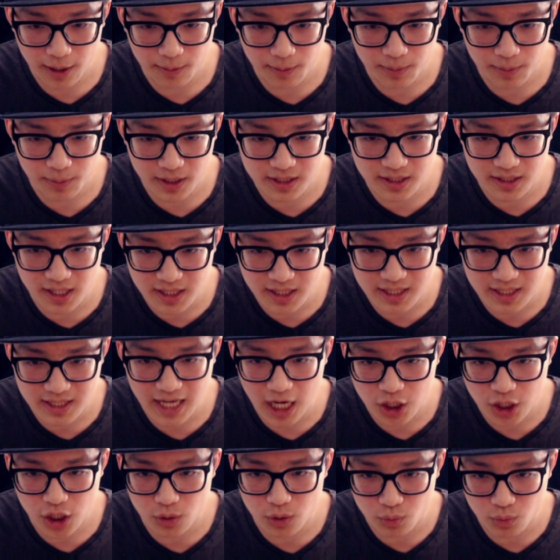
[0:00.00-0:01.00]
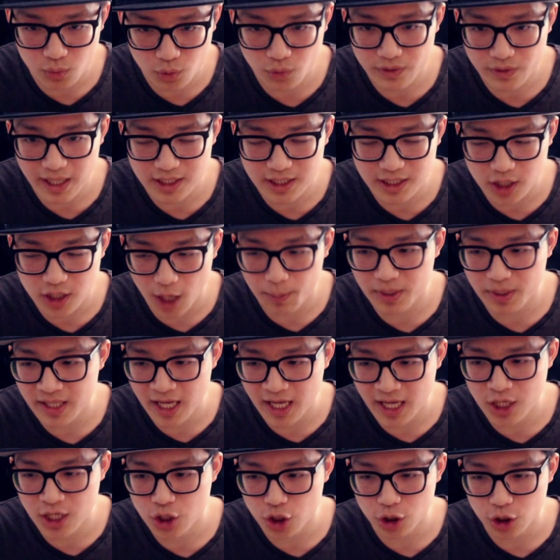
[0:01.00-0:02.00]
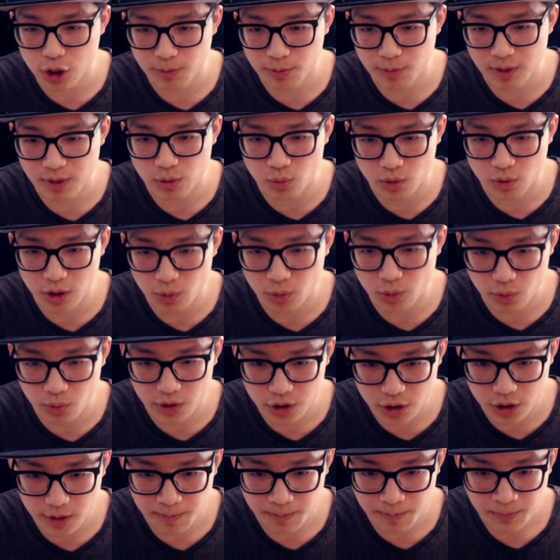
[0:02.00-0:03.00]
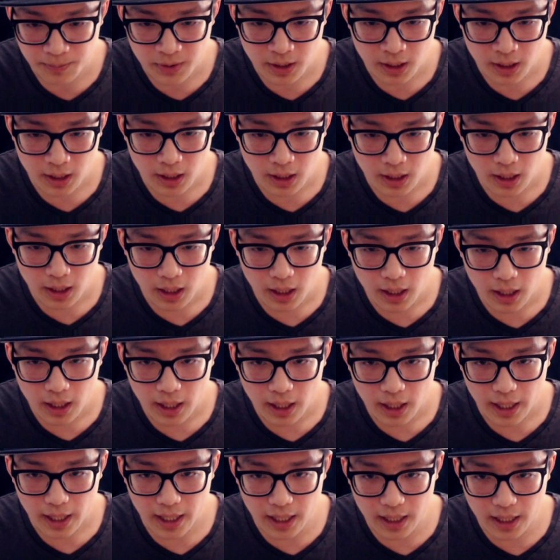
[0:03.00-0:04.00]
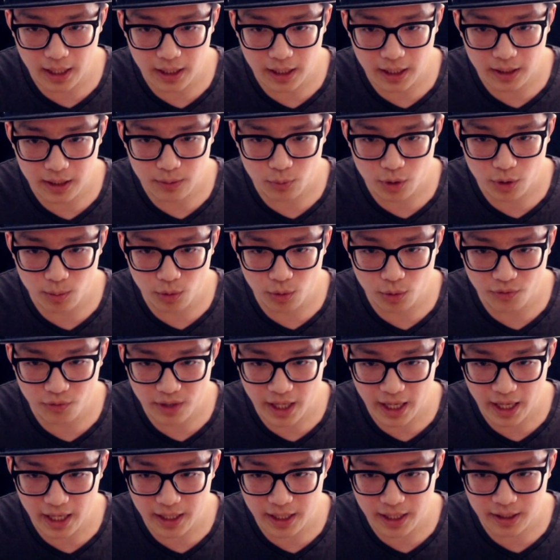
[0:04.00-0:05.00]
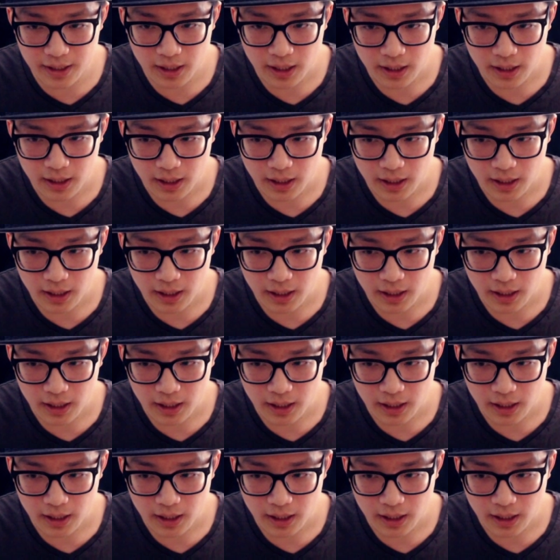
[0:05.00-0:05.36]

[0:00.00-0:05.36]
Because this is actually a rune that's got potential to be really, really good. And we're gonna move ahead.